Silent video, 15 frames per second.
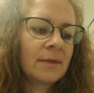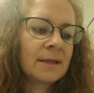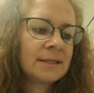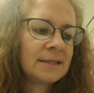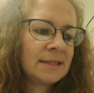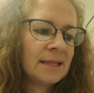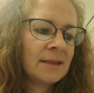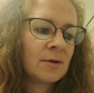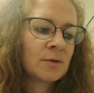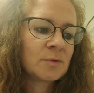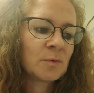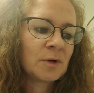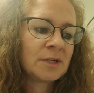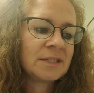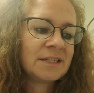let's see,
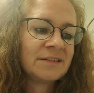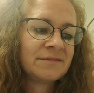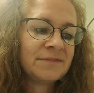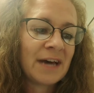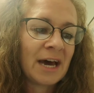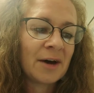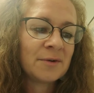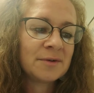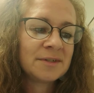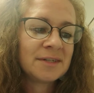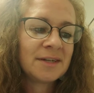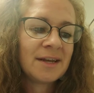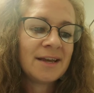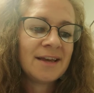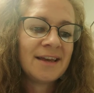those words,
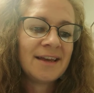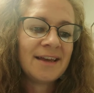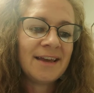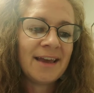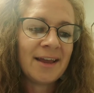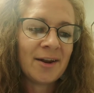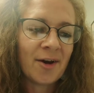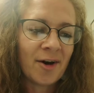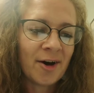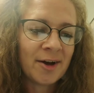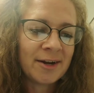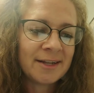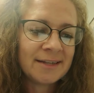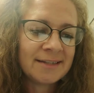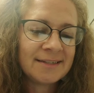devout and
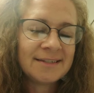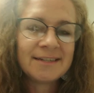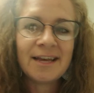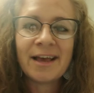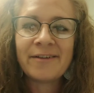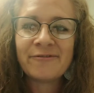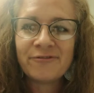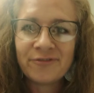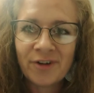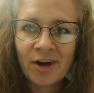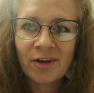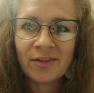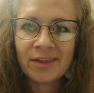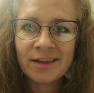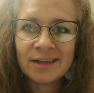honest and
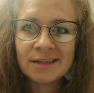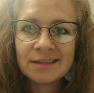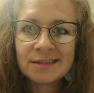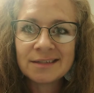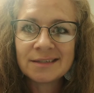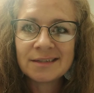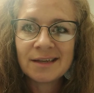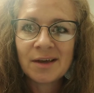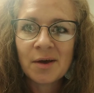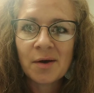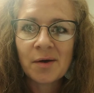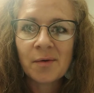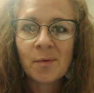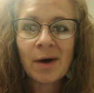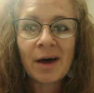faultless.
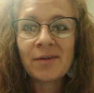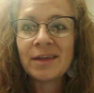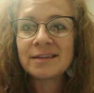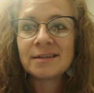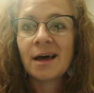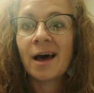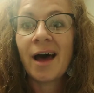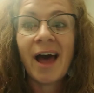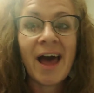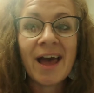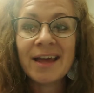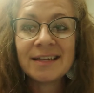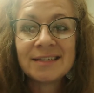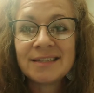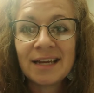Wow, that's a
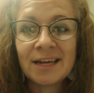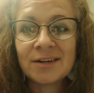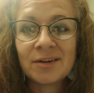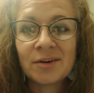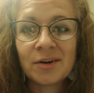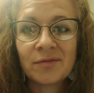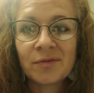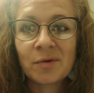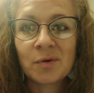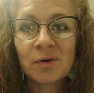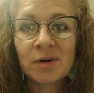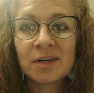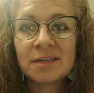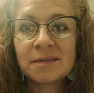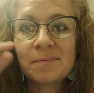high standard, of
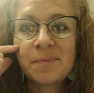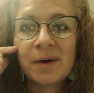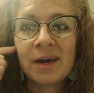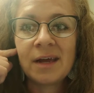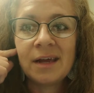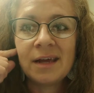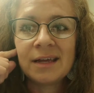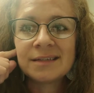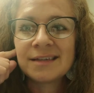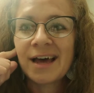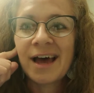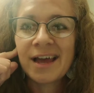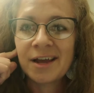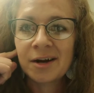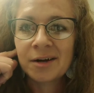course, but it's a
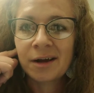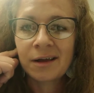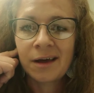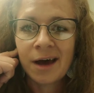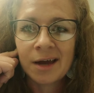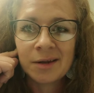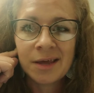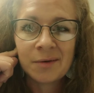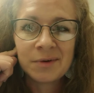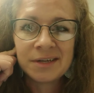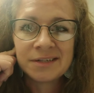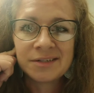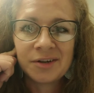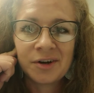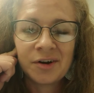high God that
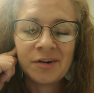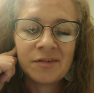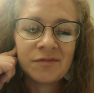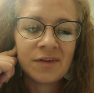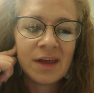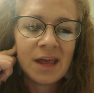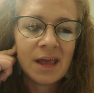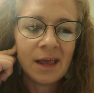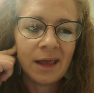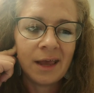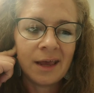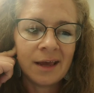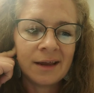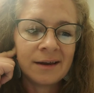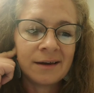we serve.
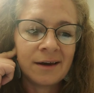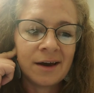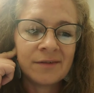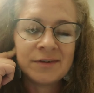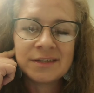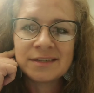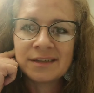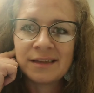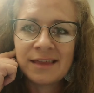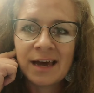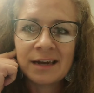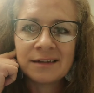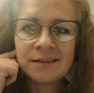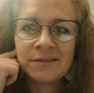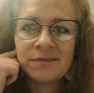And obviously
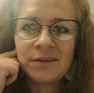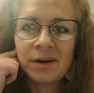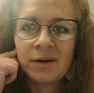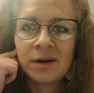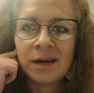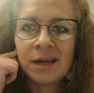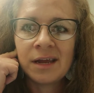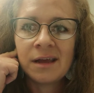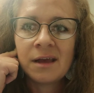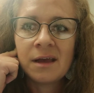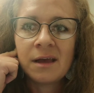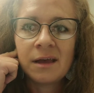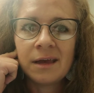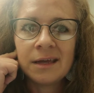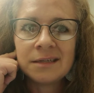that is a very
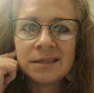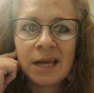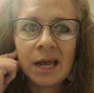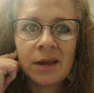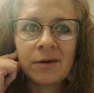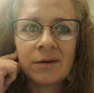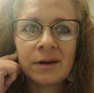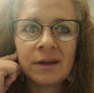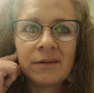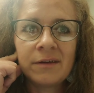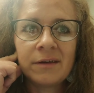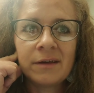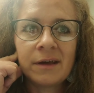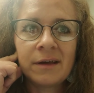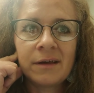
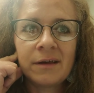integrity-filled